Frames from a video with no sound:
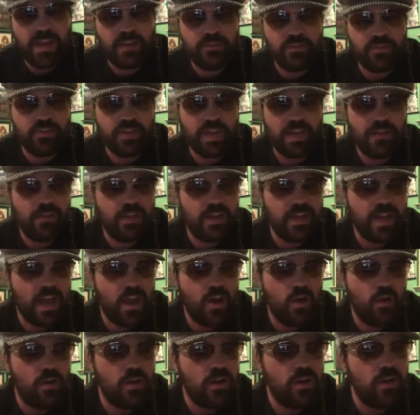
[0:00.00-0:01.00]
of Seven,
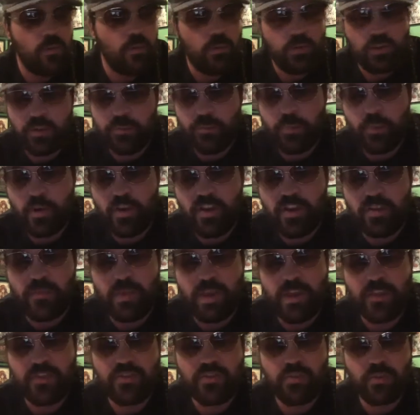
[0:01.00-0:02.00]
how with the Poison
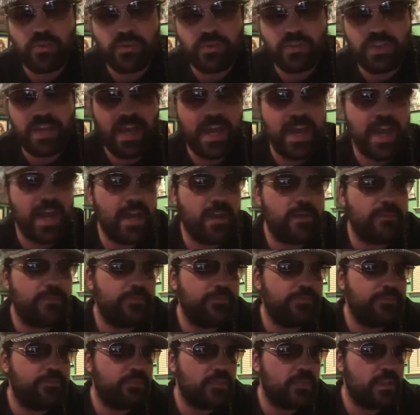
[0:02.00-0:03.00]
Master with that.
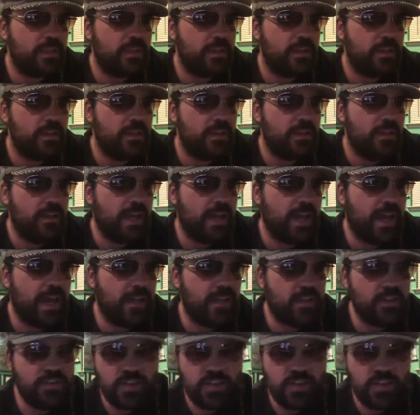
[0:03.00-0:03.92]
And like I